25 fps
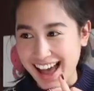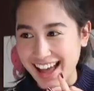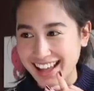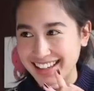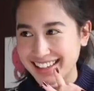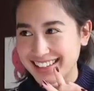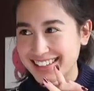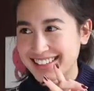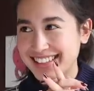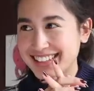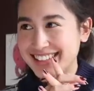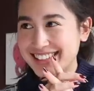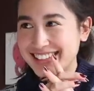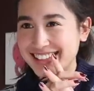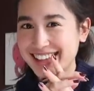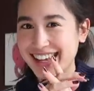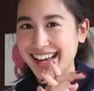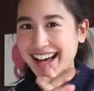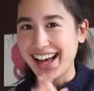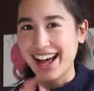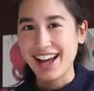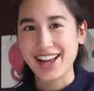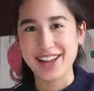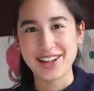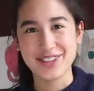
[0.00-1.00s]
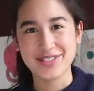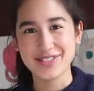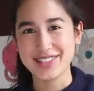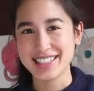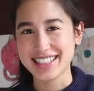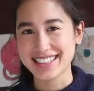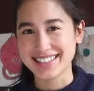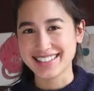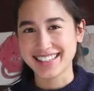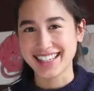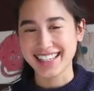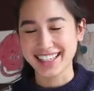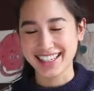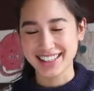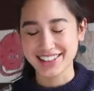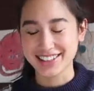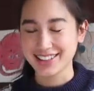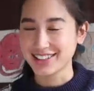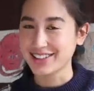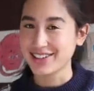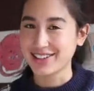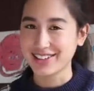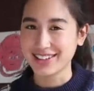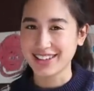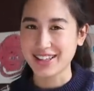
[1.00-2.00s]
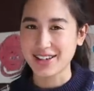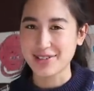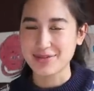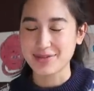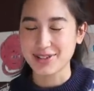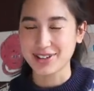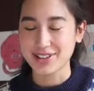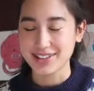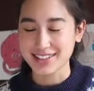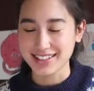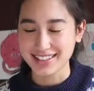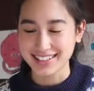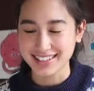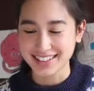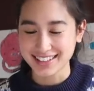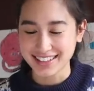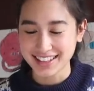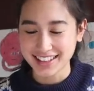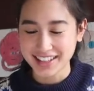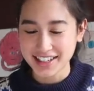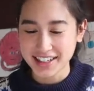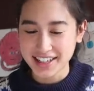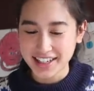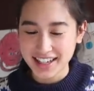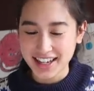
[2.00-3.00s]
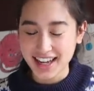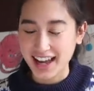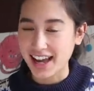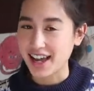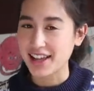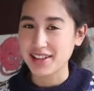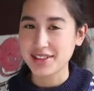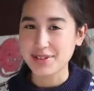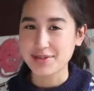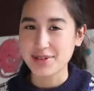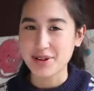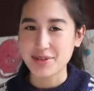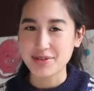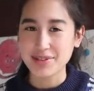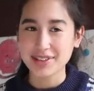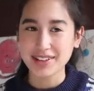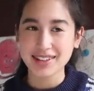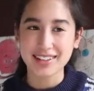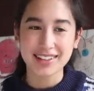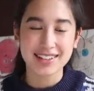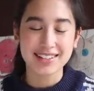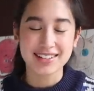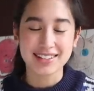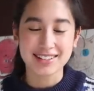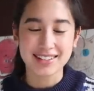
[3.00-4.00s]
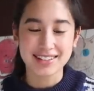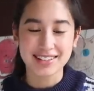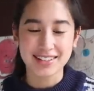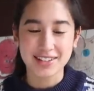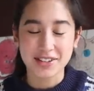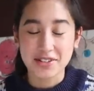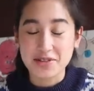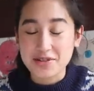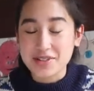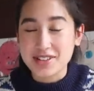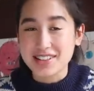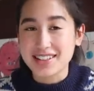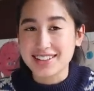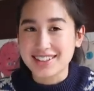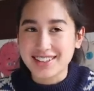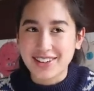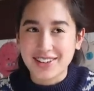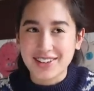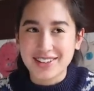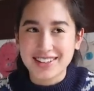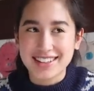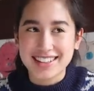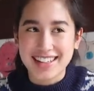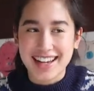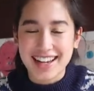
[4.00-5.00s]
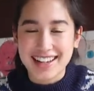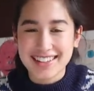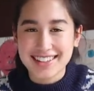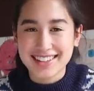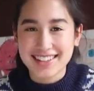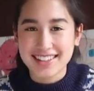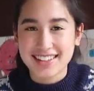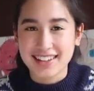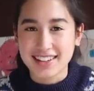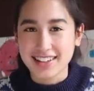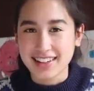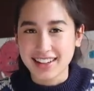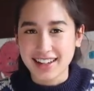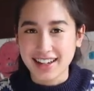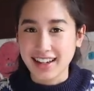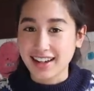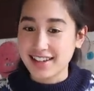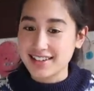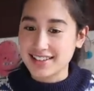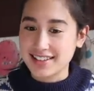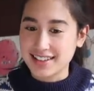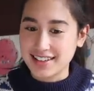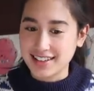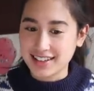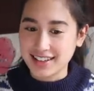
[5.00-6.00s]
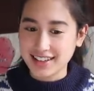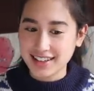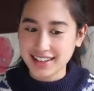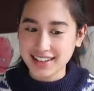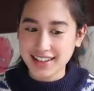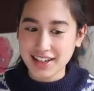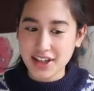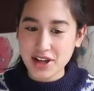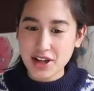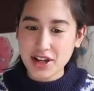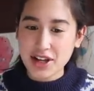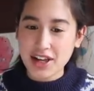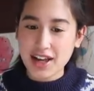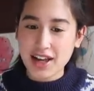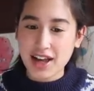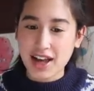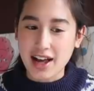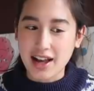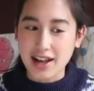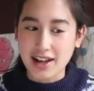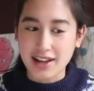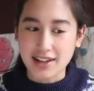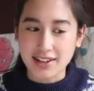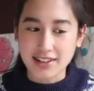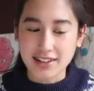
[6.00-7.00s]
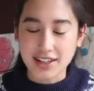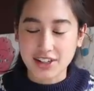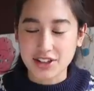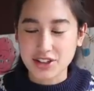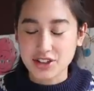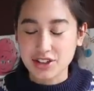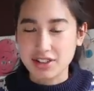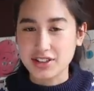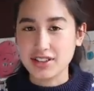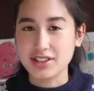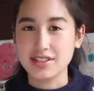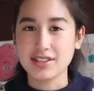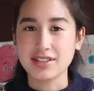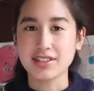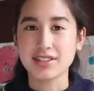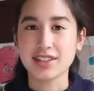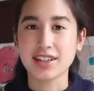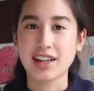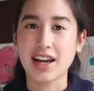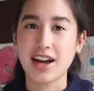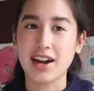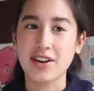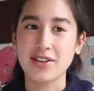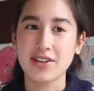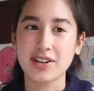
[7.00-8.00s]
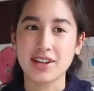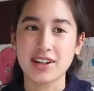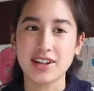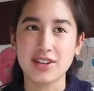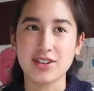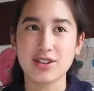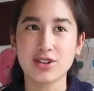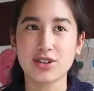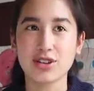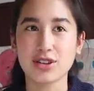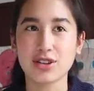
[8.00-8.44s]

and I am just like not that person at the moment because obviously college ended and like I did it and I just didn't carry